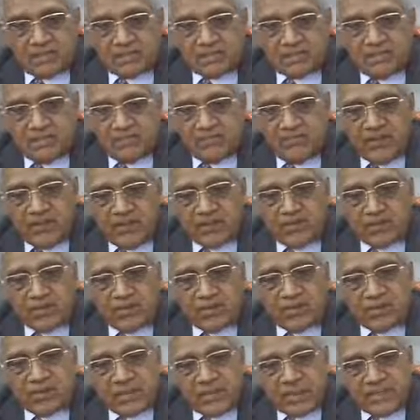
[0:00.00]
the
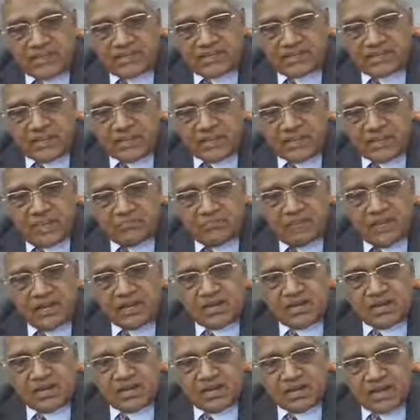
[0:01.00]
well-known writer,
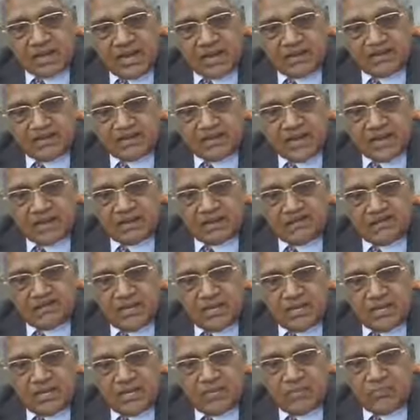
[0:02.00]
American writer,
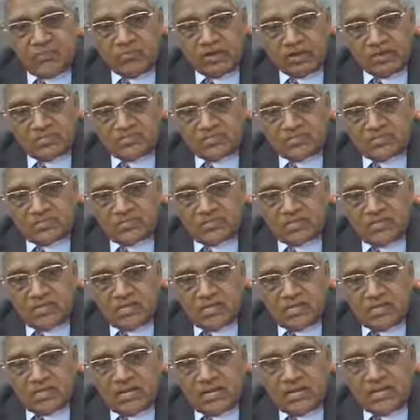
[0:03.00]
humorist,
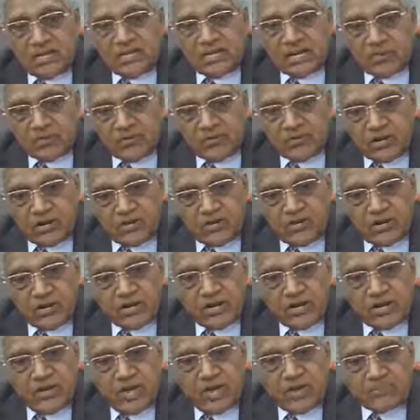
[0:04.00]

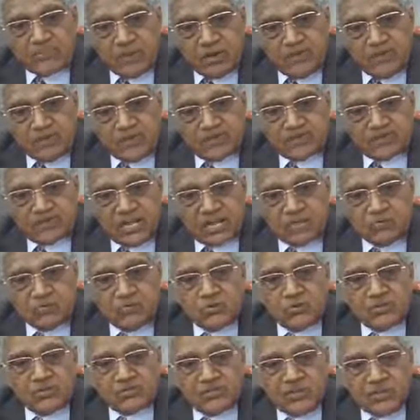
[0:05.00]
entrepreneur and publisher
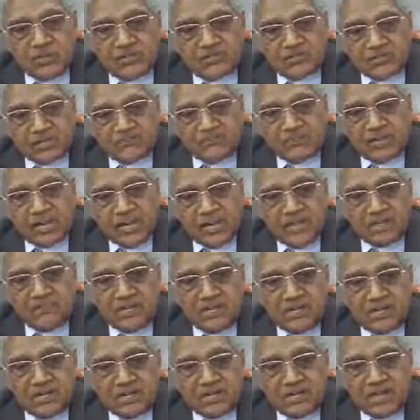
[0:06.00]
who spent some time
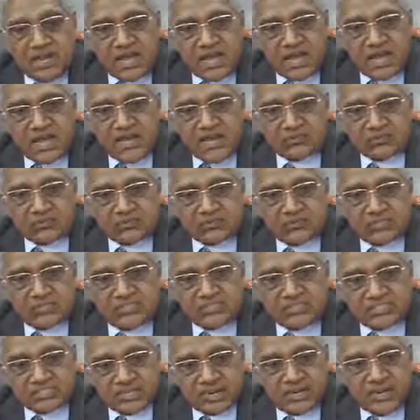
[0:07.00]
in India also.
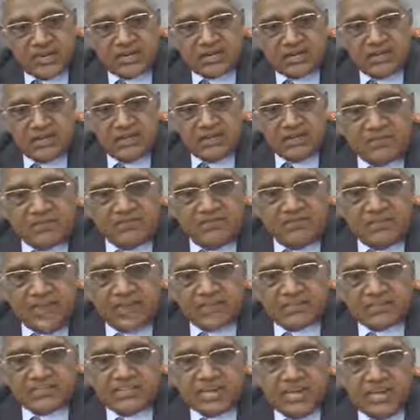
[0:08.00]
He said,
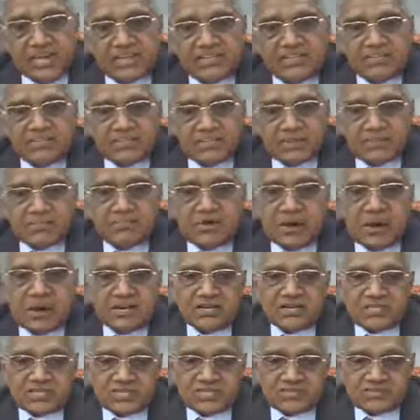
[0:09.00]
facts are
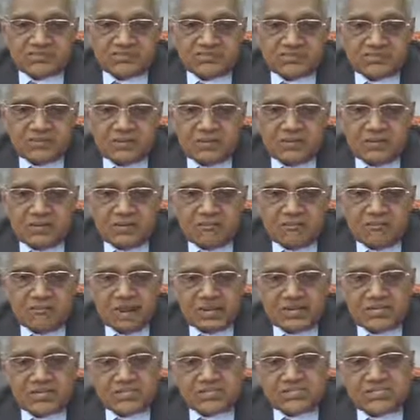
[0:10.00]
stubborn things,
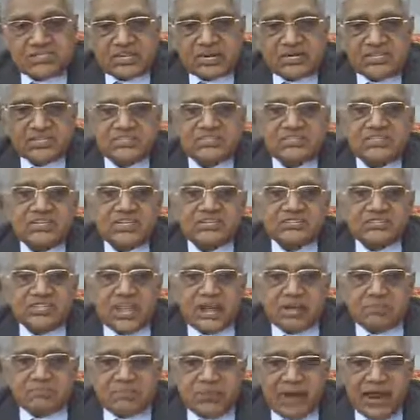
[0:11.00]
but statistics
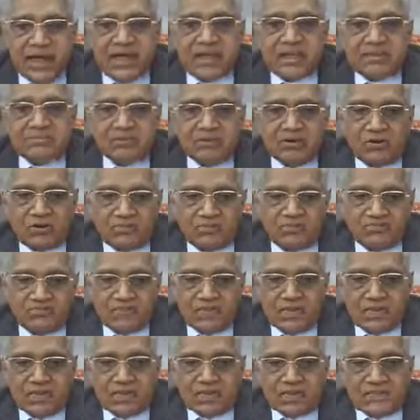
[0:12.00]
are pliable.
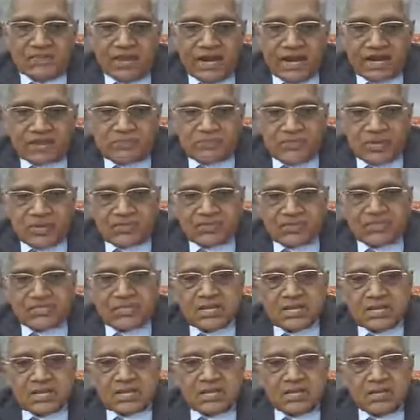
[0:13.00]
That means
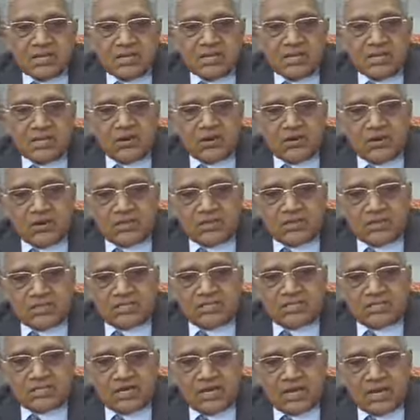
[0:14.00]
your
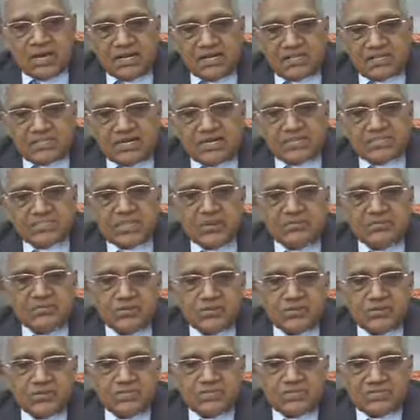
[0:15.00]
results of
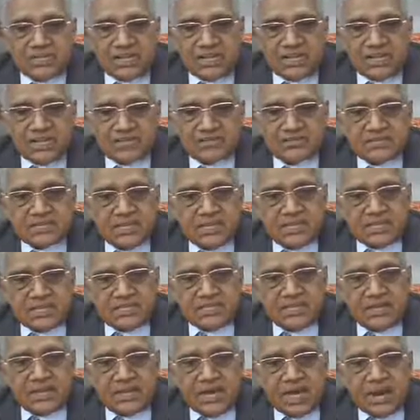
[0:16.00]
your studies,
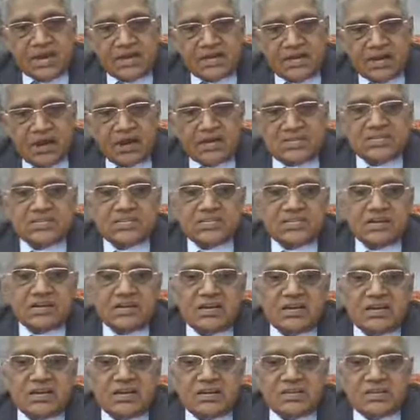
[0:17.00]
they are not
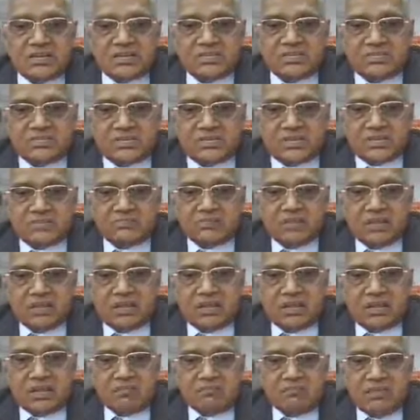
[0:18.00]
generally understandable
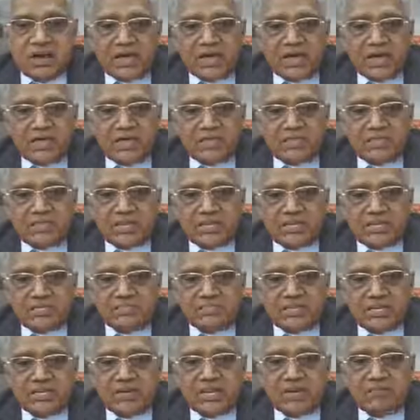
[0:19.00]
by the
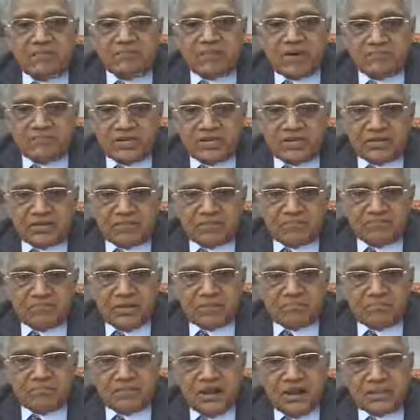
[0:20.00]
general public.
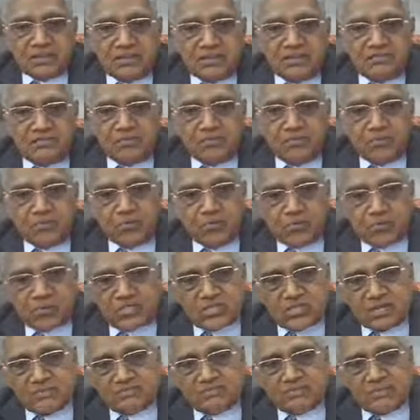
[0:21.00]
But if you
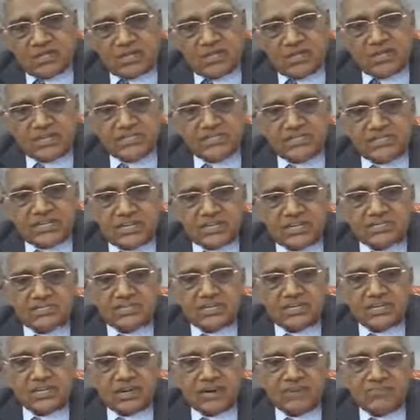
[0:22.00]
put them in a
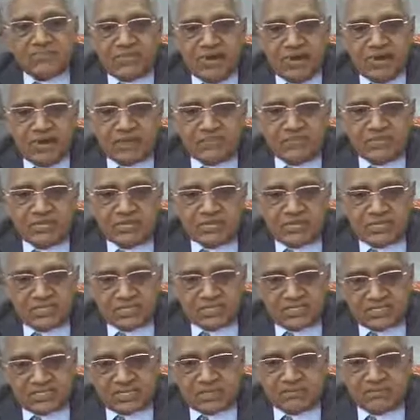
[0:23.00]
statistical form,
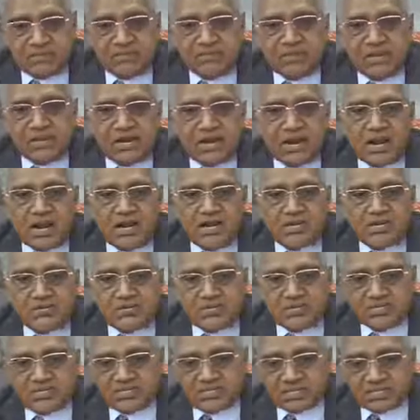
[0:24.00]
according
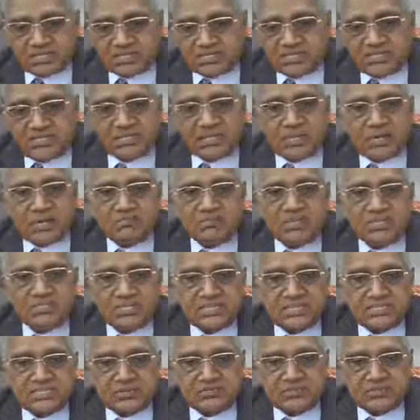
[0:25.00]
to statistical
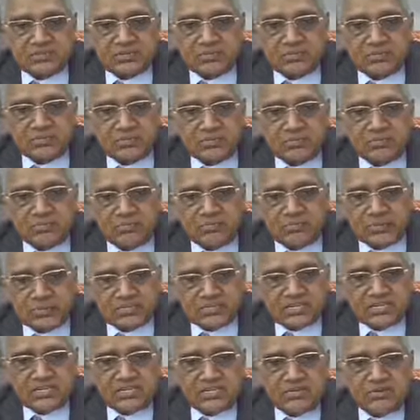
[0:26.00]
methods, if you
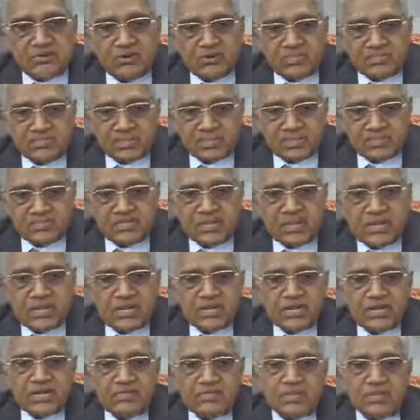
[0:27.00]
present your results,
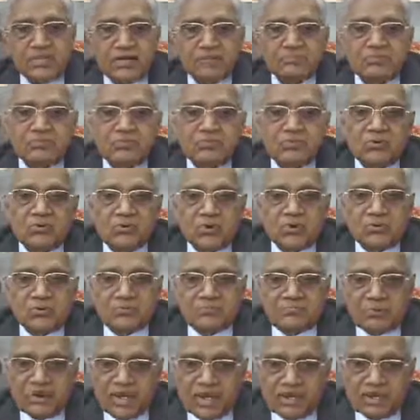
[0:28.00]
it becomes more
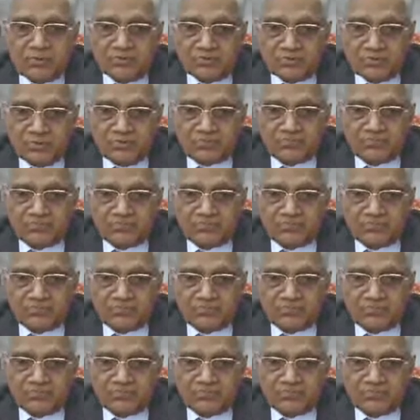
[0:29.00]
pliable.